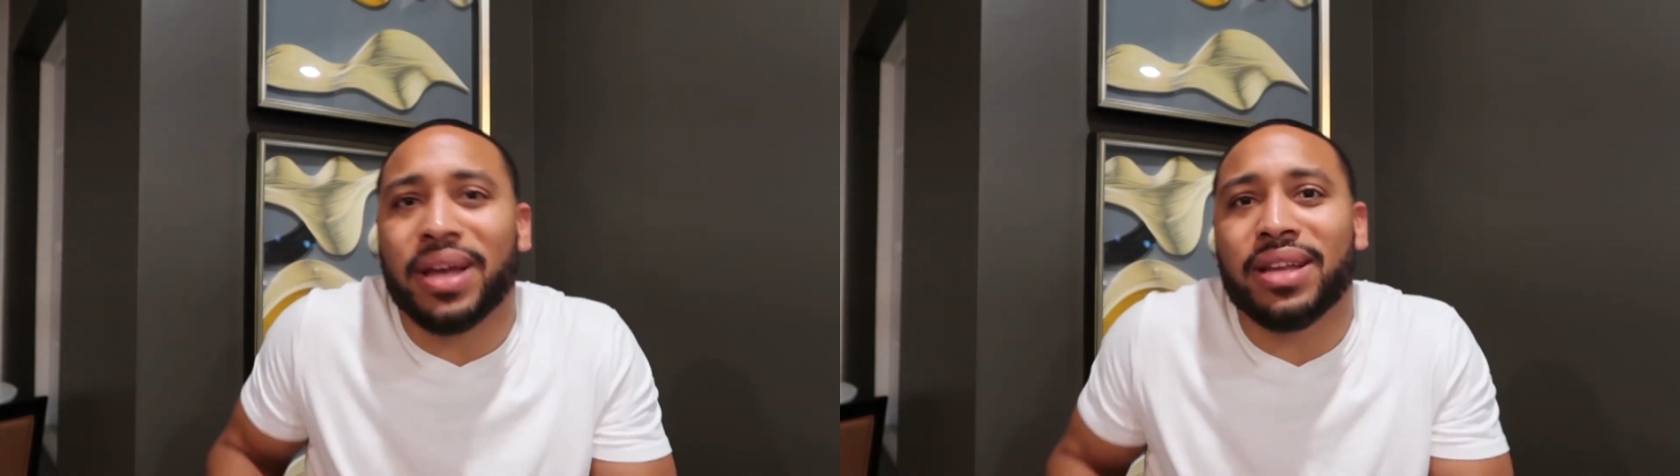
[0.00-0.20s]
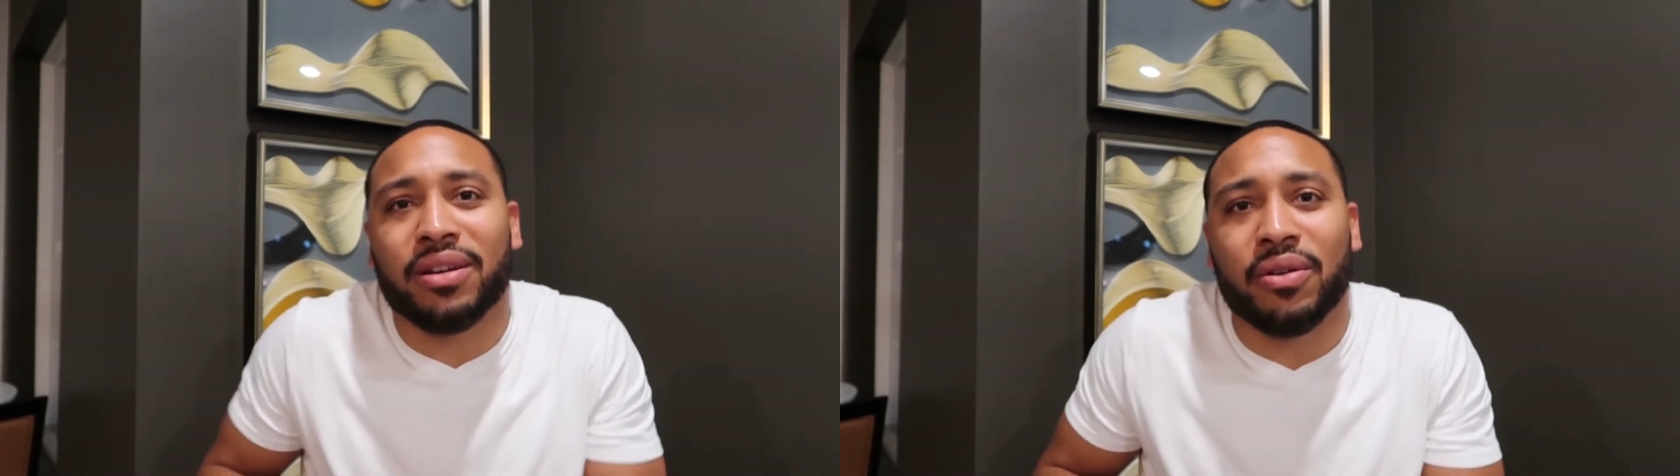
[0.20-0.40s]

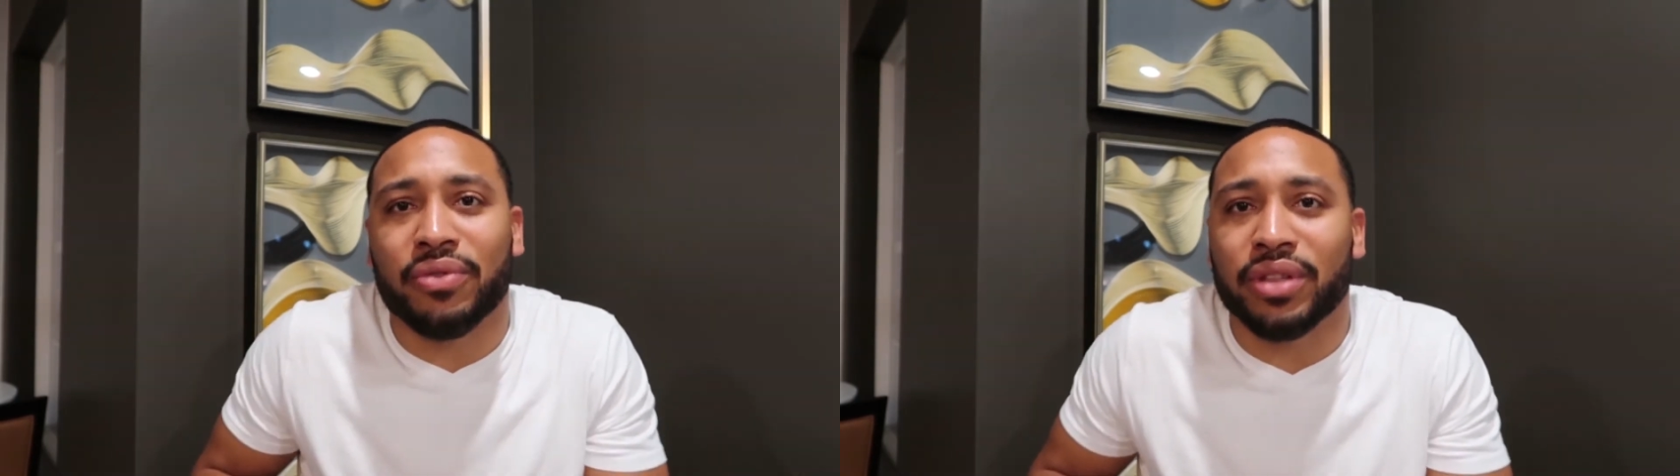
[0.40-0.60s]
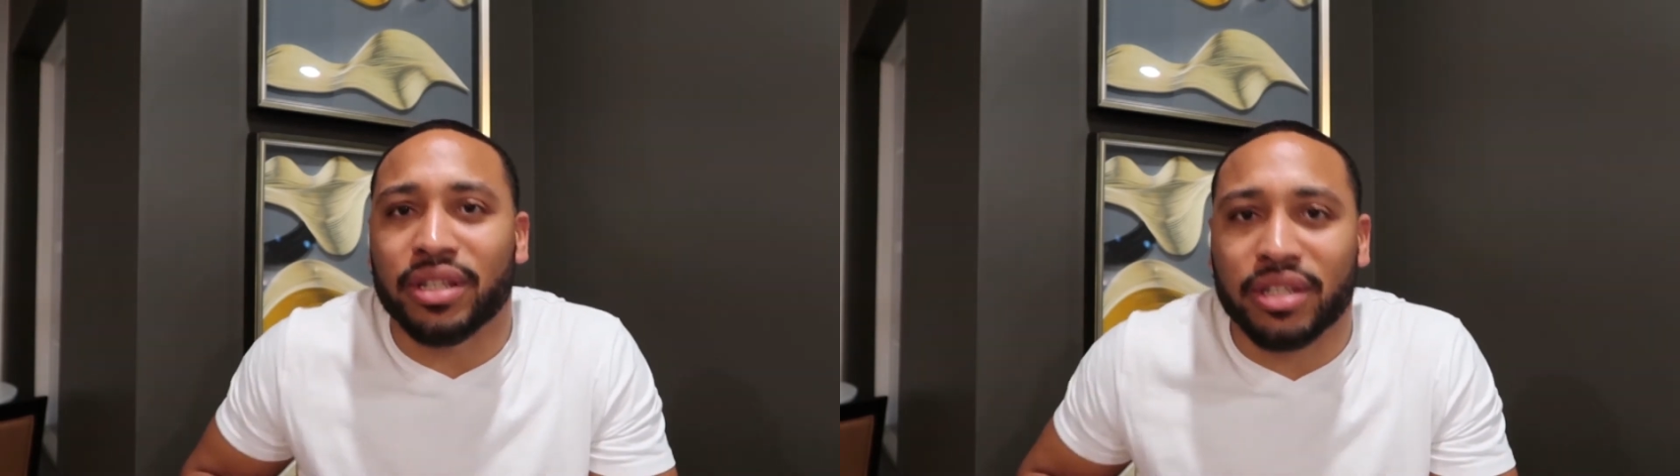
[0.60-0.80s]
painted
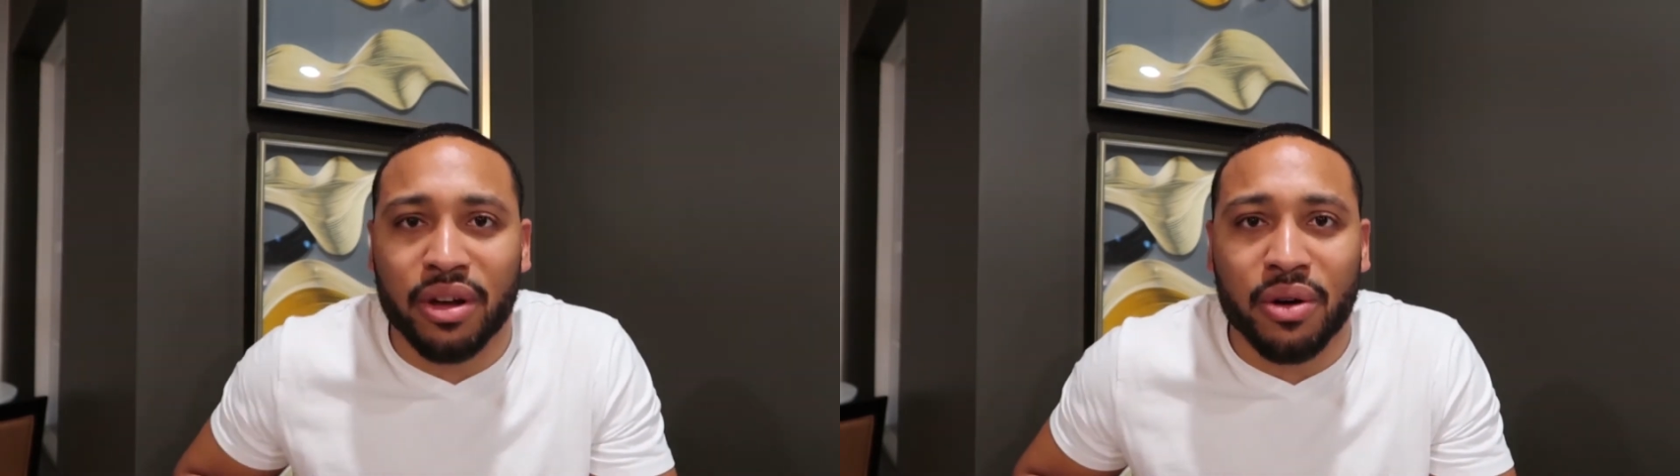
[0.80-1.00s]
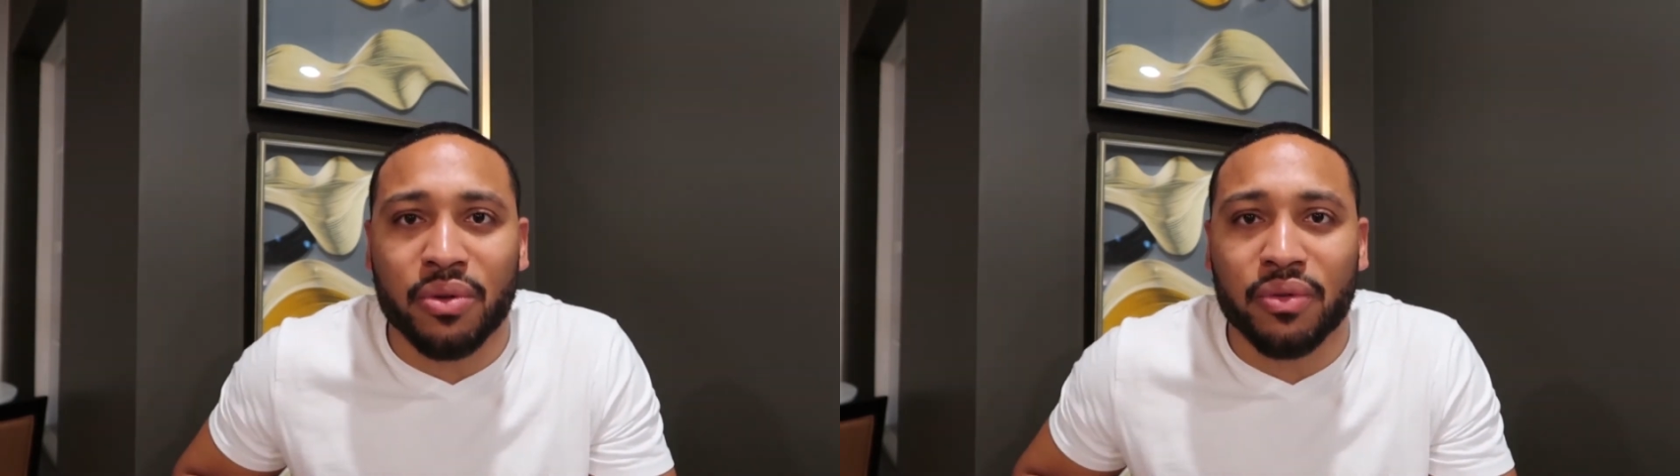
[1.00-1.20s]
over the
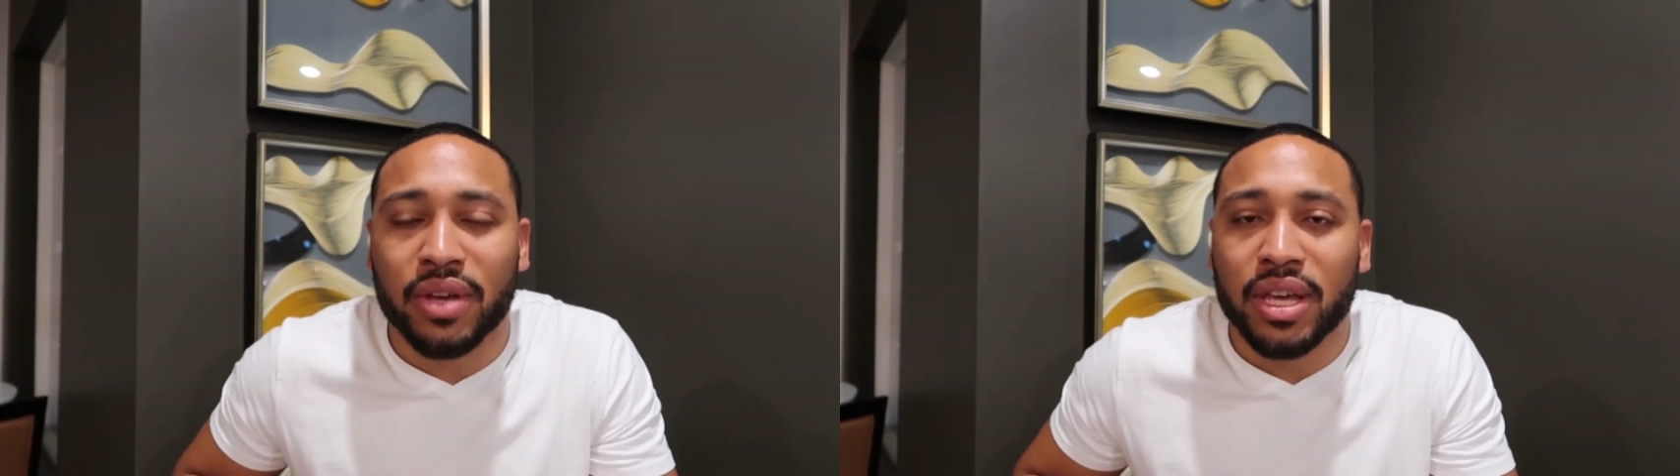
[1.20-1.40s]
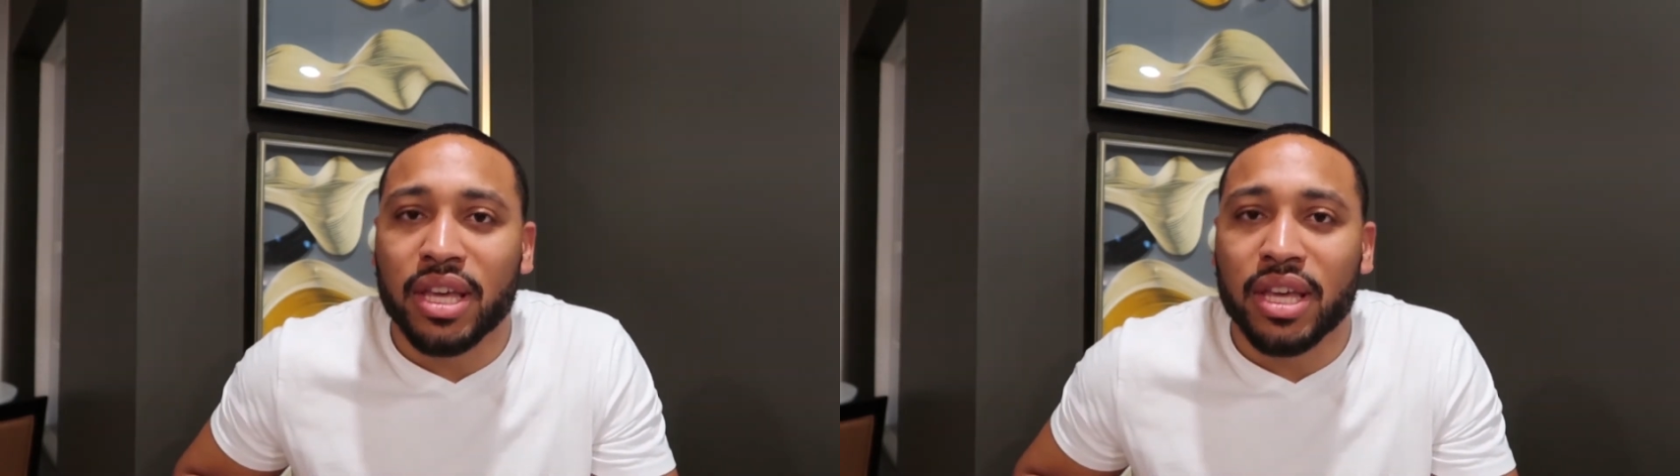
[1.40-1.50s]
stove.